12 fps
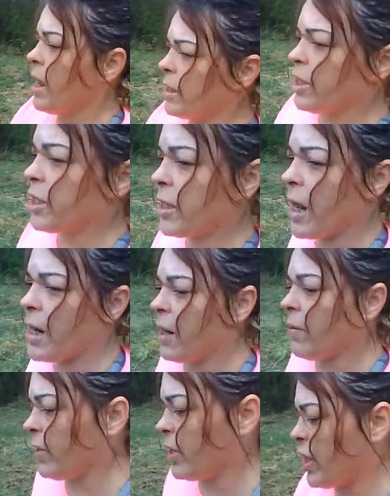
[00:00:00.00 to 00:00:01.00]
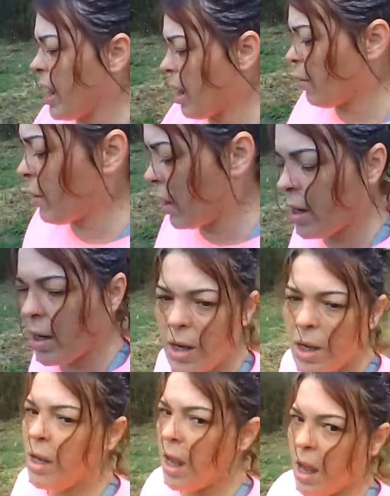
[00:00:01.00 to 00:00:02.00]
I just got out of a shower.
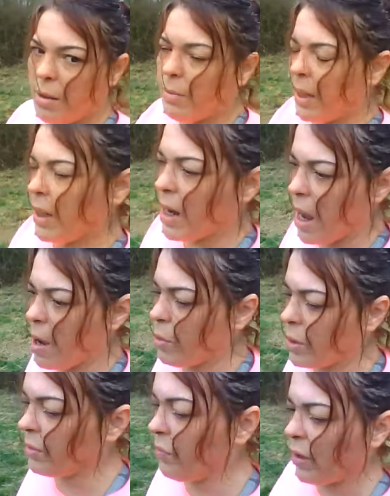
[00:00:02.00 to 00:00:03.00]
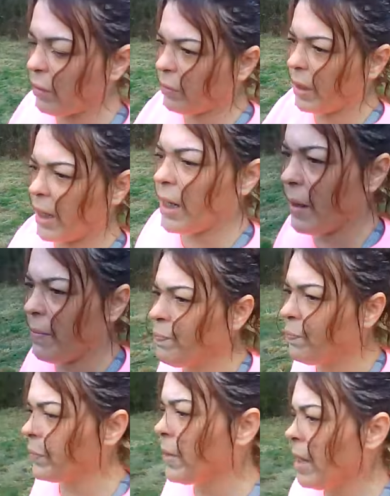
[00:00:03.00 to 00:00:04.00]
I mean, I was filthy, and
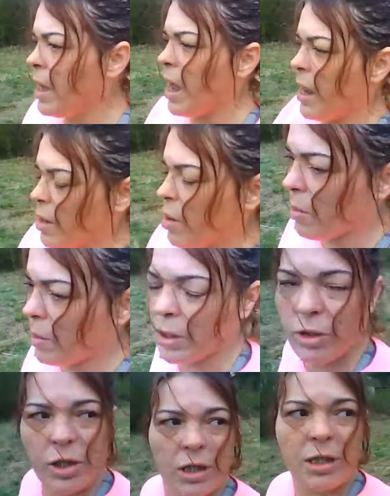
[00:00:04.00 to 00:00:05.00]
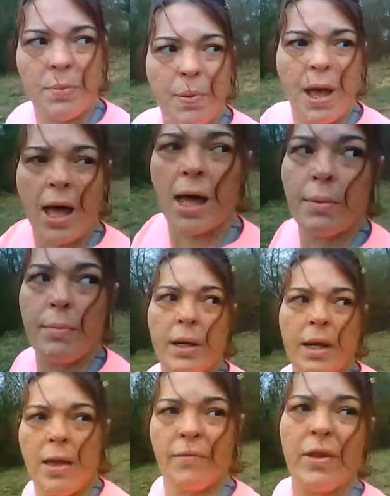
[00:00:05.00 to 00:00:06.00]
I know I'm allergic to pine,
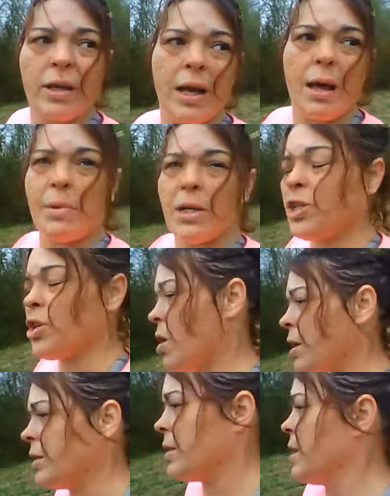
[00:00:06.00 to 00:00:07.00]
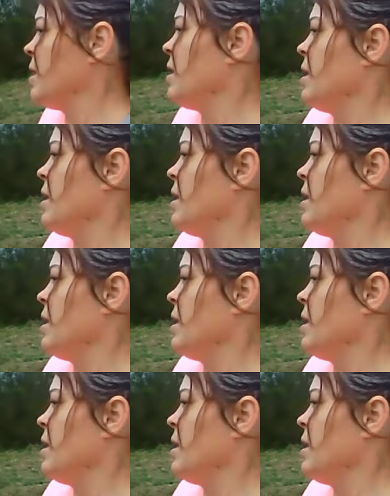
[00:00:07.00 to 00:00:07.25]
but I have not got my shots